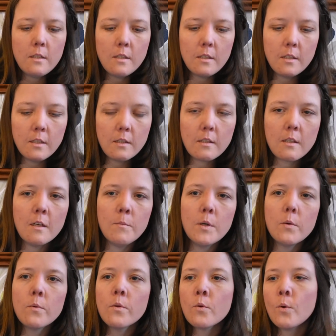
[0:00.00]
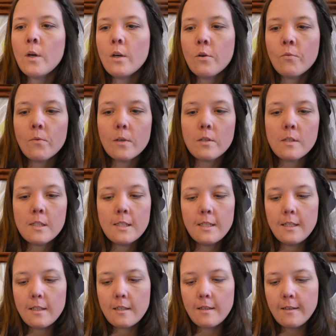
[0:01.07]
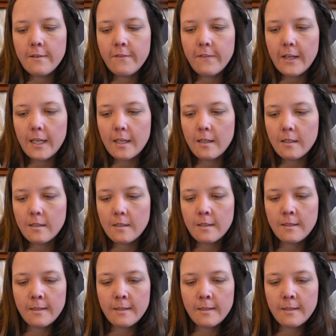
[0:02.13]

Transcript: does come up with quite a rustic effect,